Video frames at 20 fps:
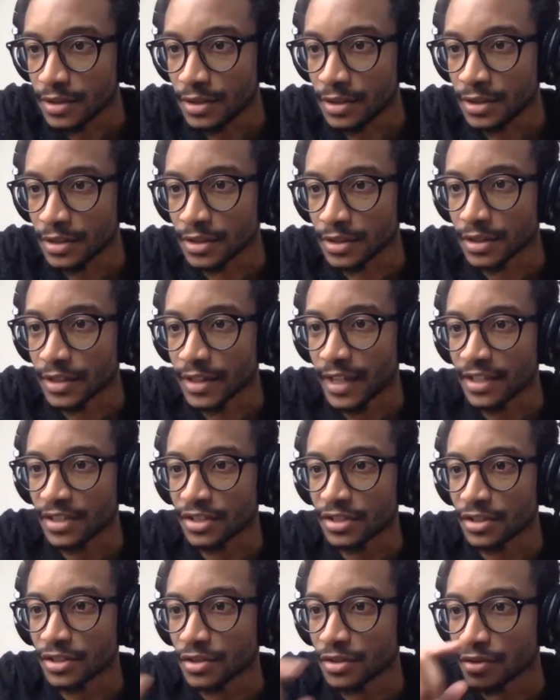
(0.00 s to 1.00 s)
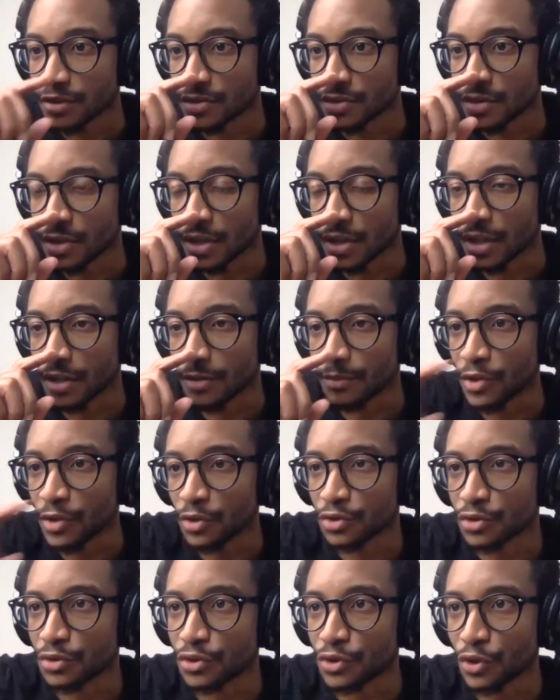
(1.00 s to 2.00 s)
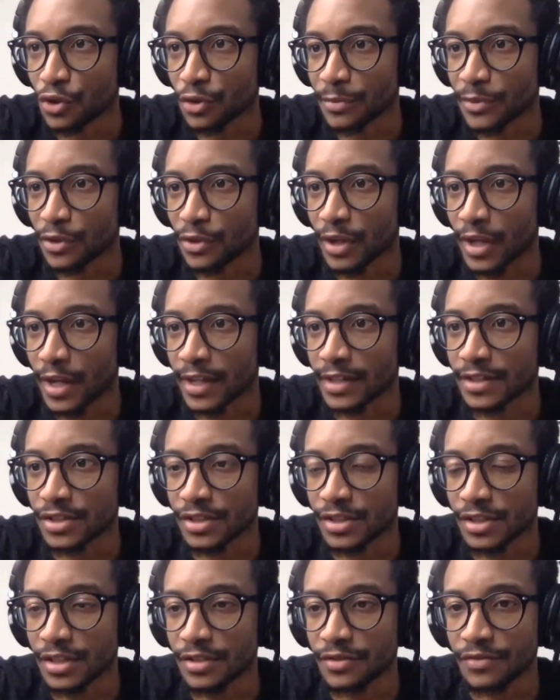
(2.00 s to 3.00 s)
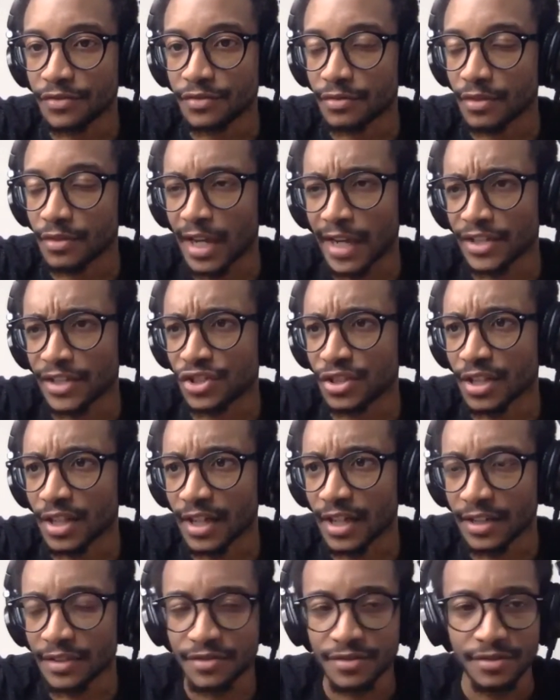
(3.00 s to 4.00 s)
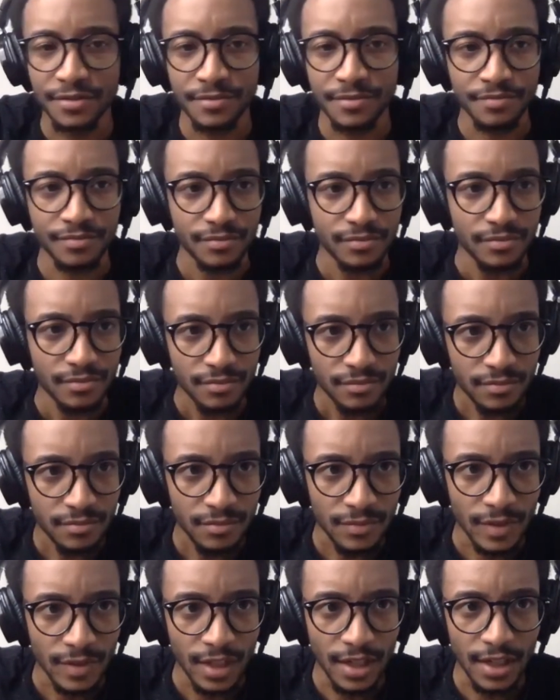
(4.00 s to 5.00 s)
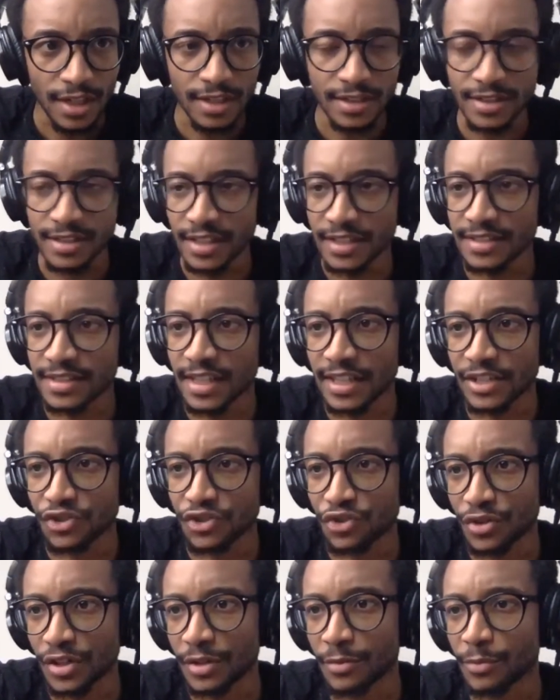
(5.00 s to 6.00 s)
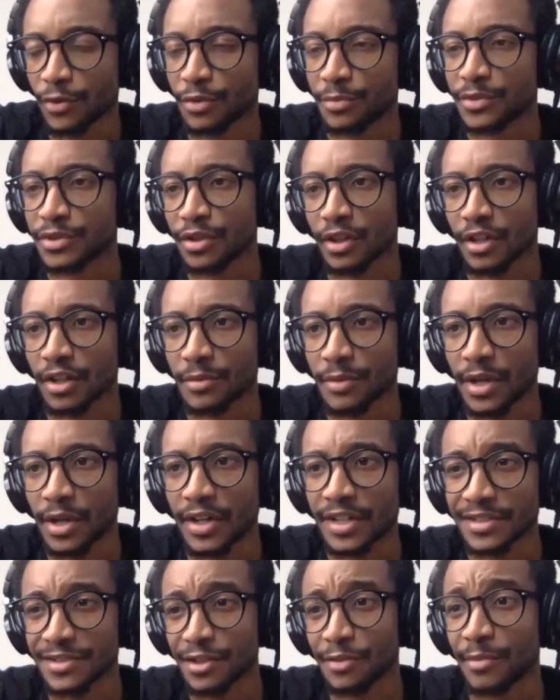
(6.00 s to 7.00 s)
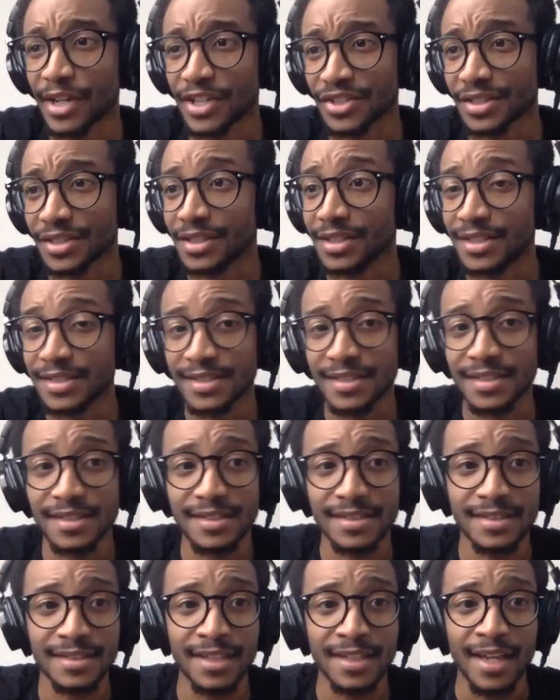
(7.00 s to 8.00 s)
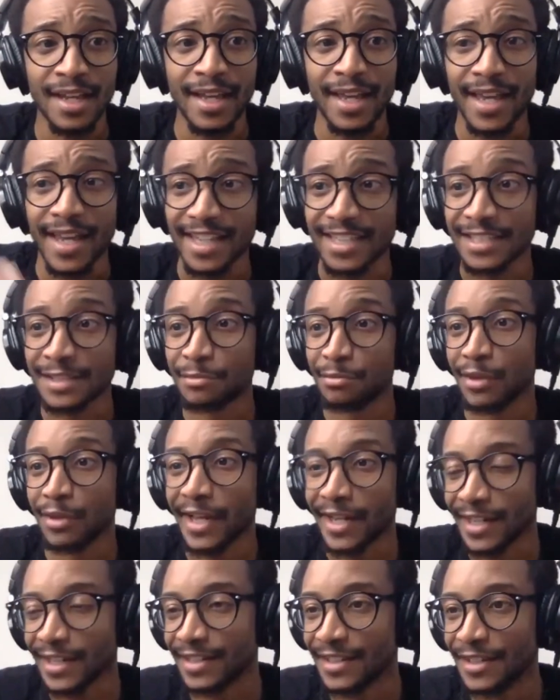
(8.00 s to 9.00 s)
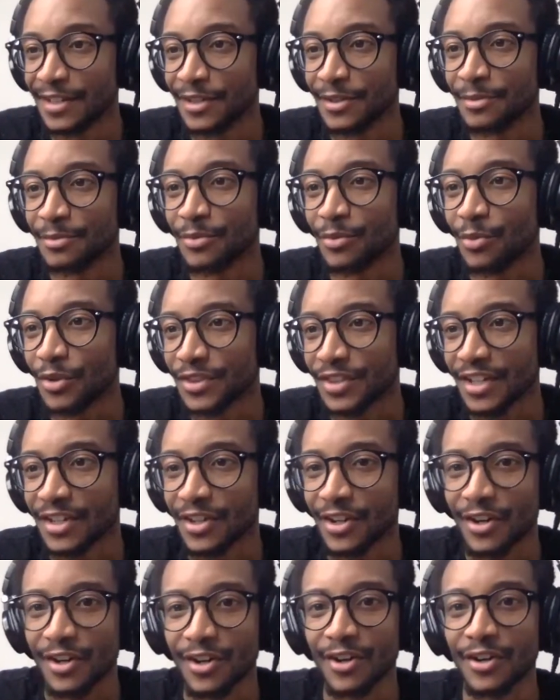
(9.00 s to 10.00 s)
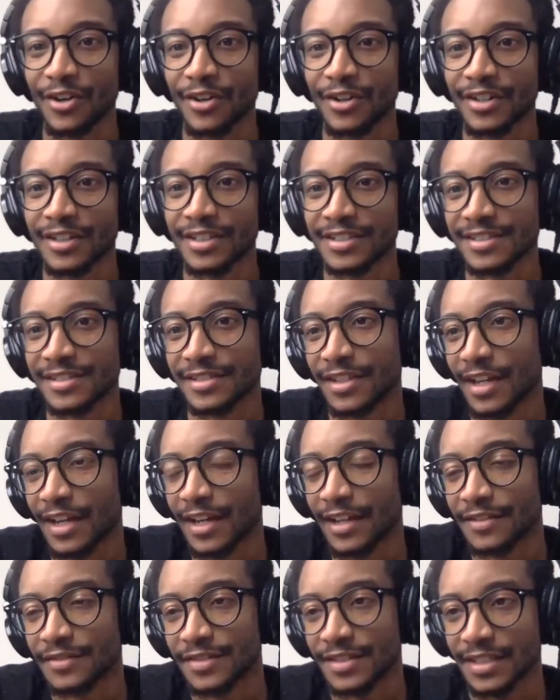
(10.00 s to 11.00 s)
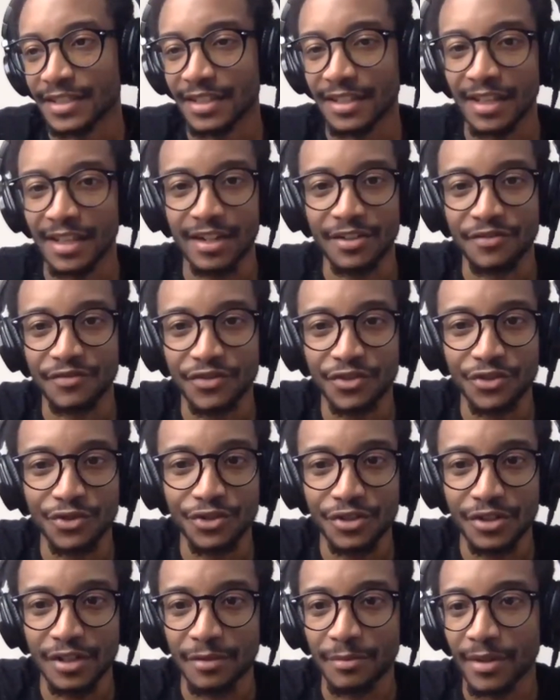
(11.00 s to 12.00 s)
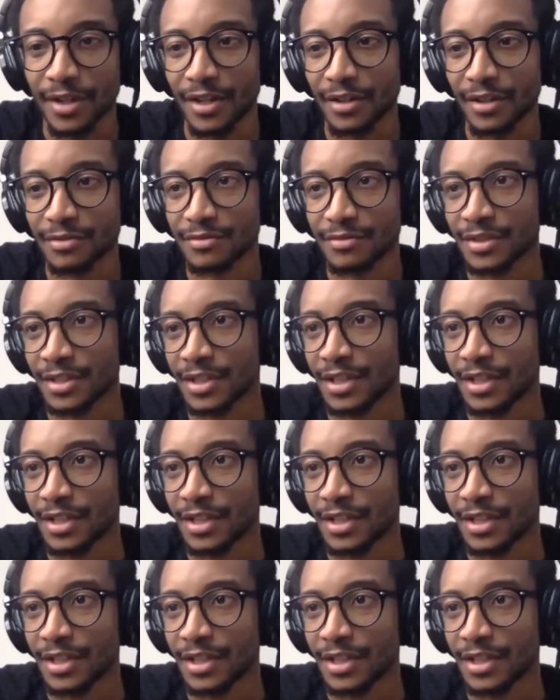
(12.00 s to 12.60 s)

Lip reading: In case those who join me on IGTV, IG Live, today's live stream, we're going to be talking about SLR Magic lenses, explaining them, what they are, because I've seen a lot of confusion about